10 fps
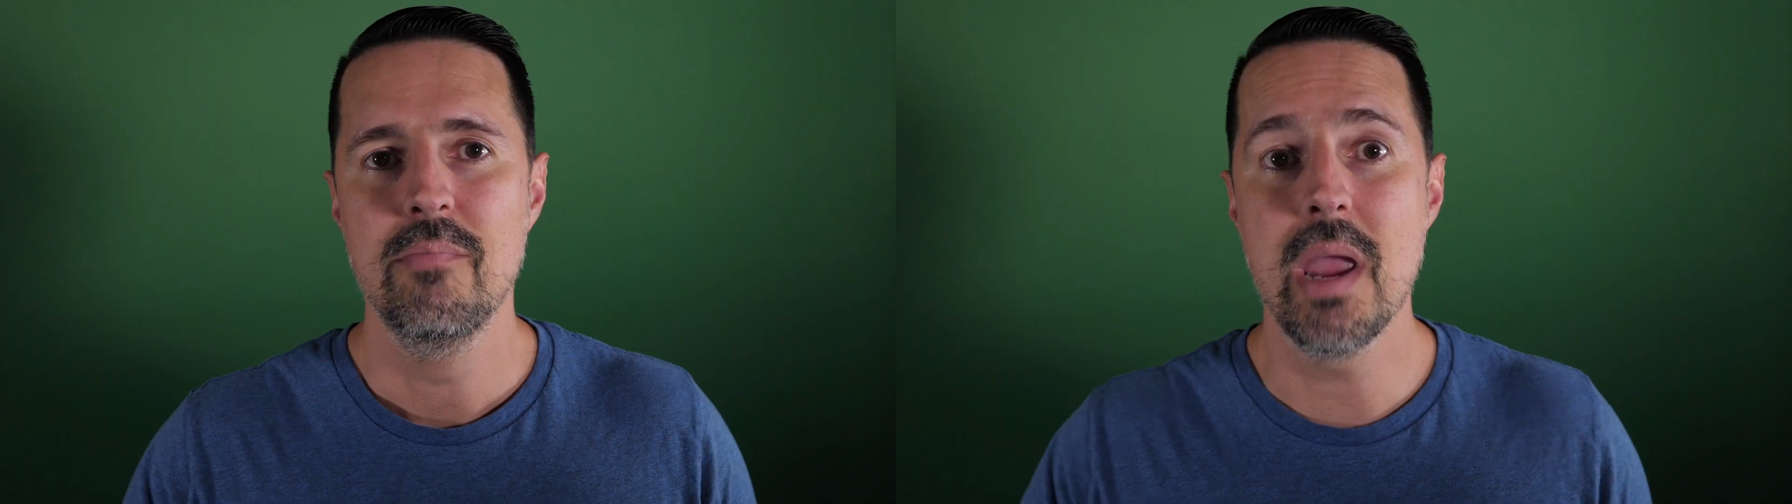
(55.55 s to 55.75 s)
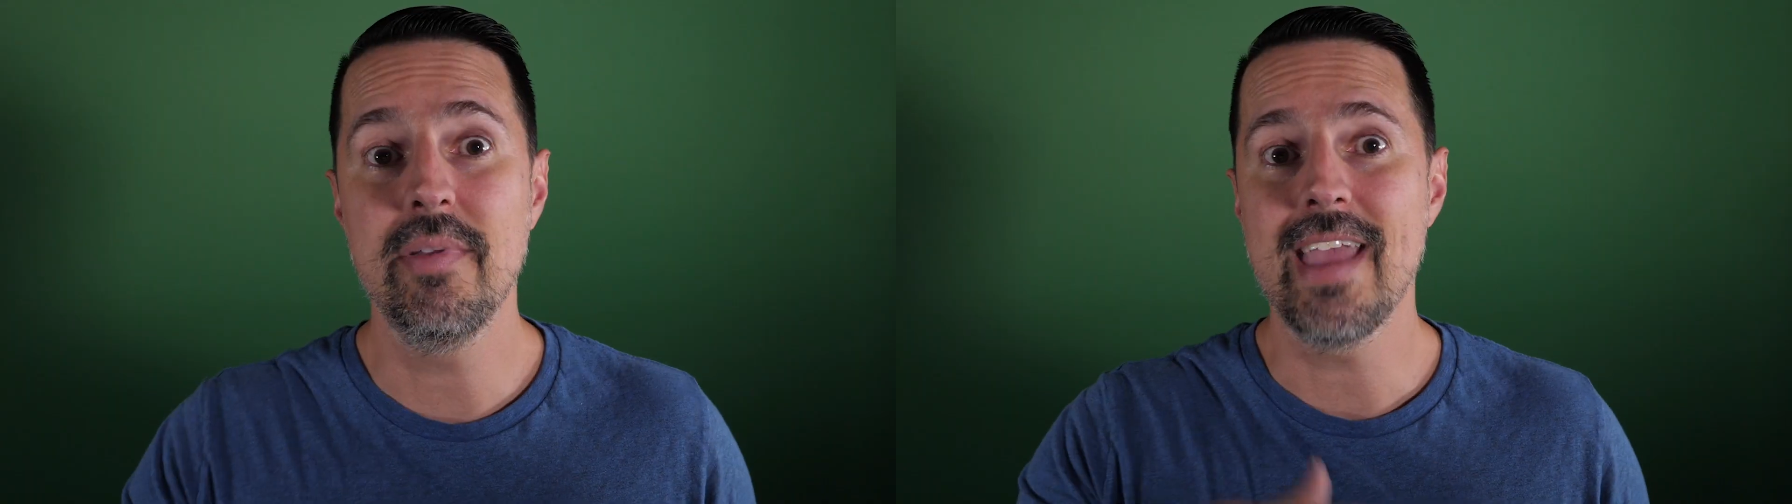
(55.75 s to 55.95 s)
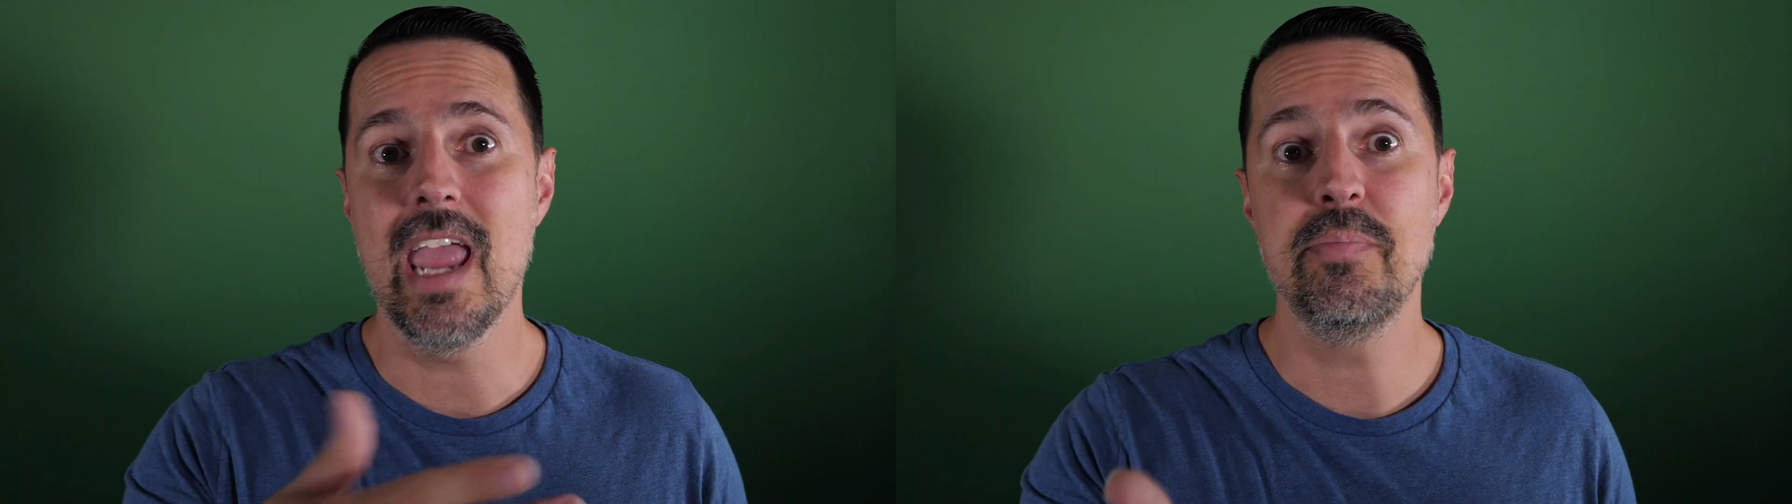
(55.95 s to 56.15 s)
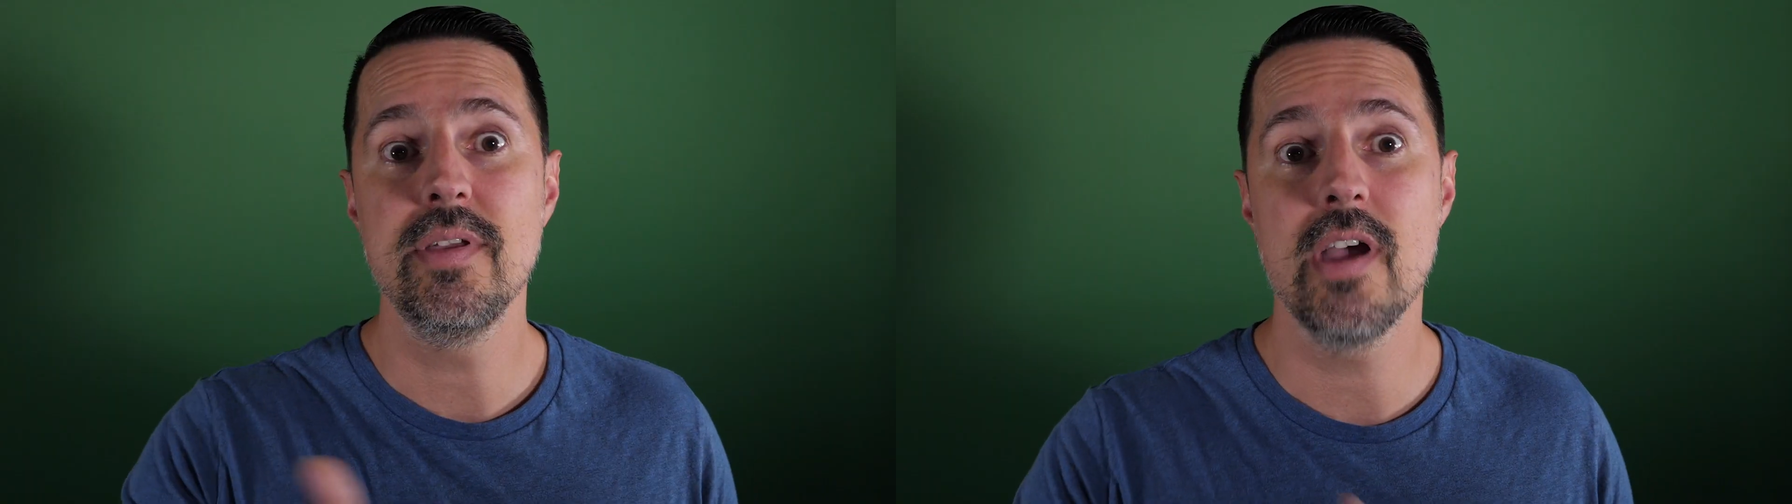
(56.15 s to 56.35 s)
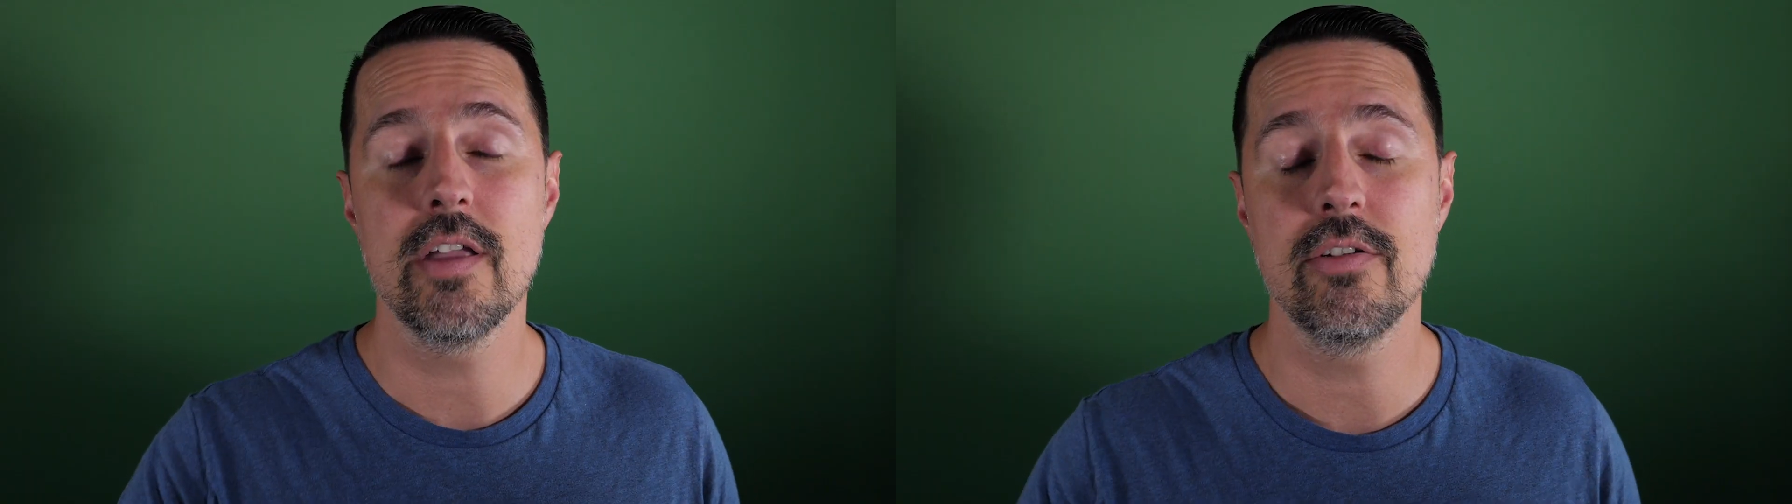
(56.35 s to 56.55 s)
Maybe the
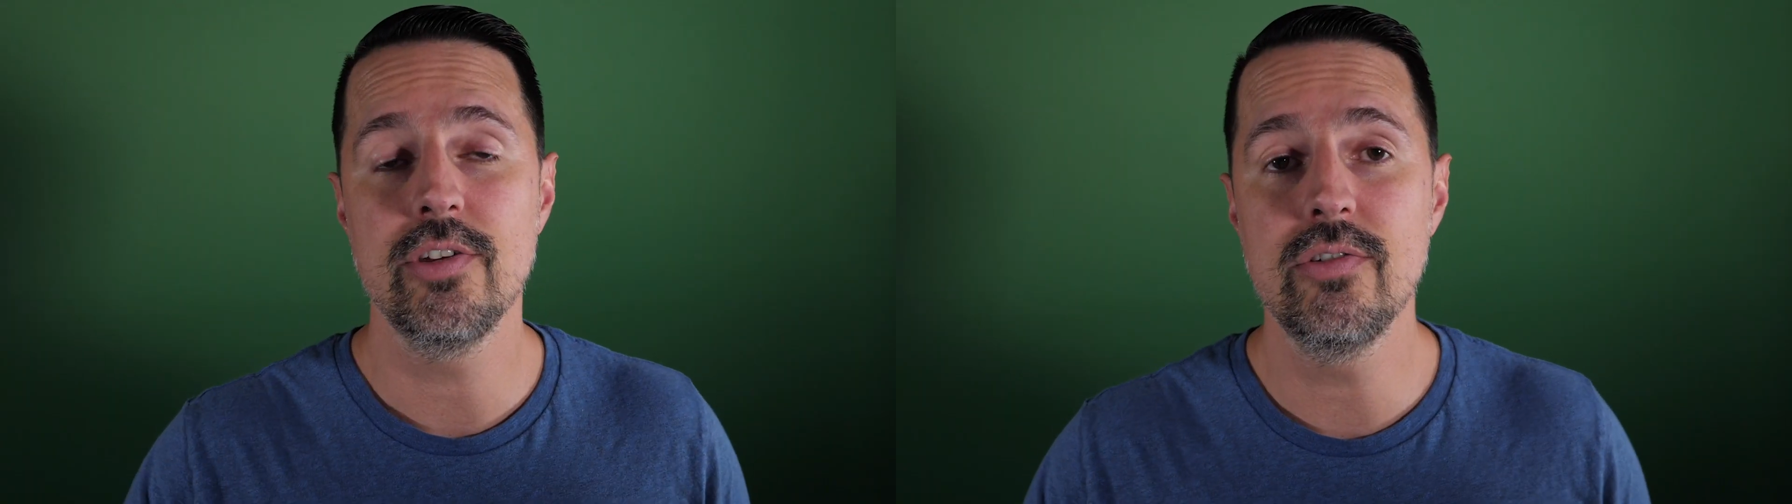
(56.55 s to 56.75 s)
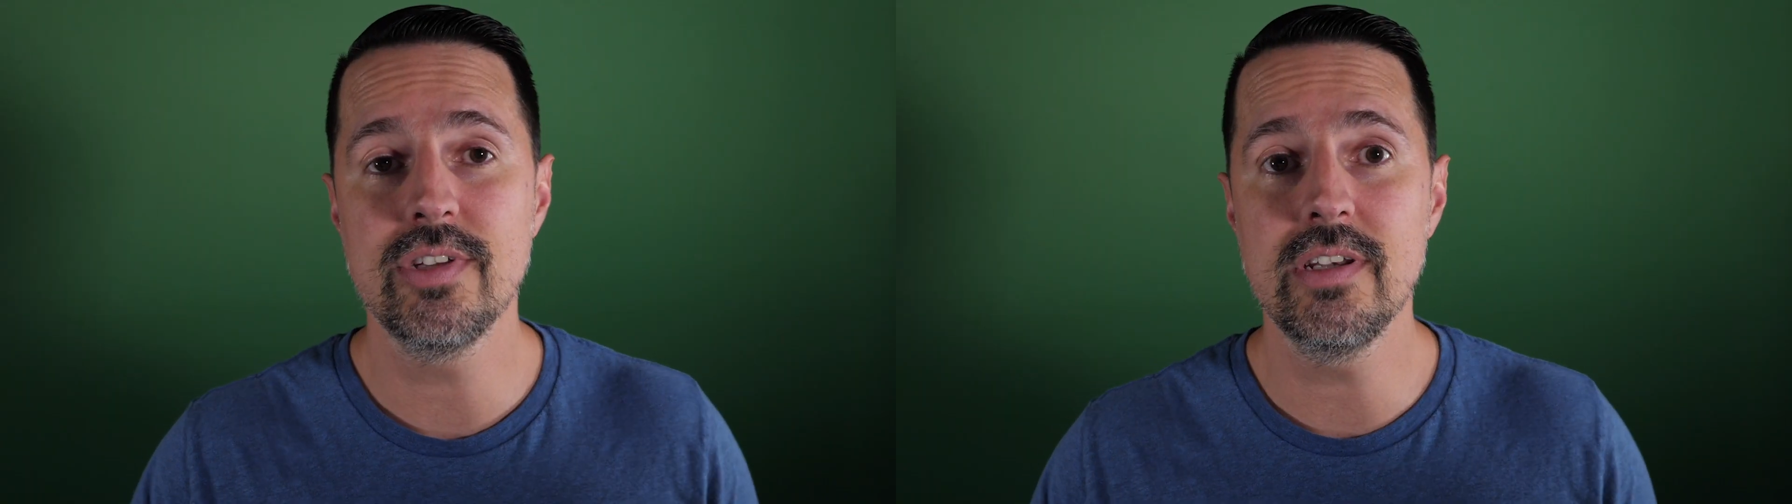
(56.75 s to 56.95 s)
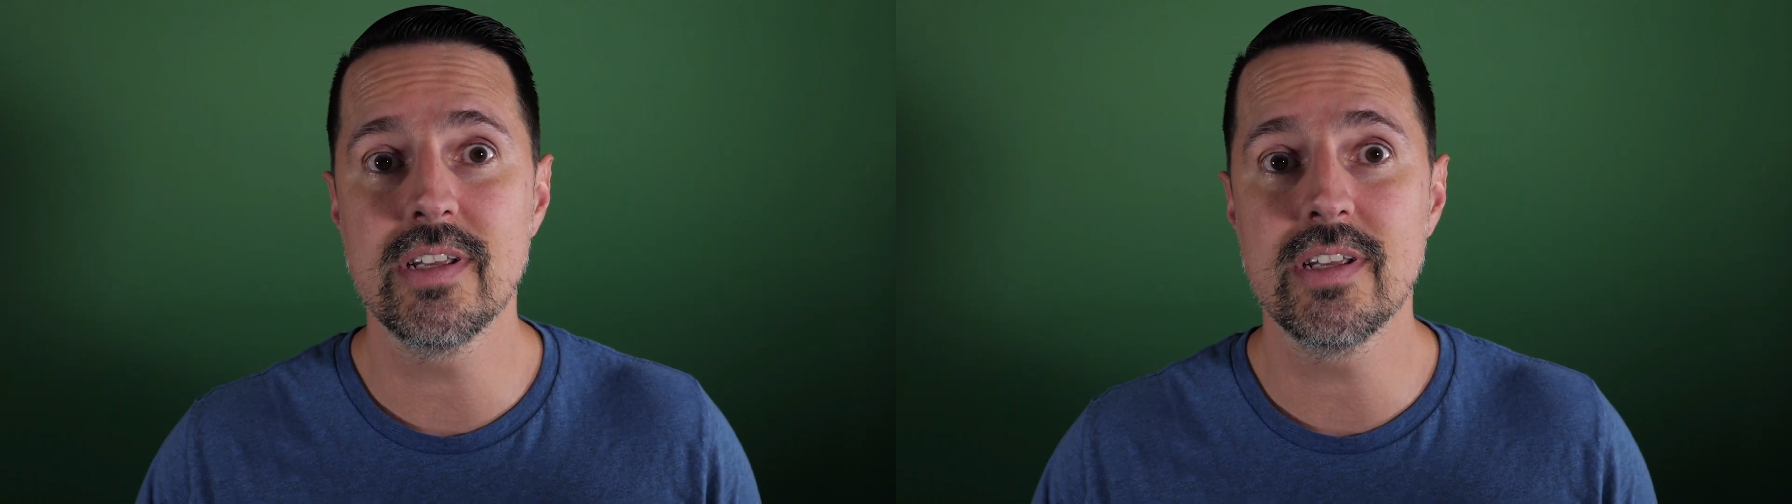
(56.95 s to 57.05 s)
API you're using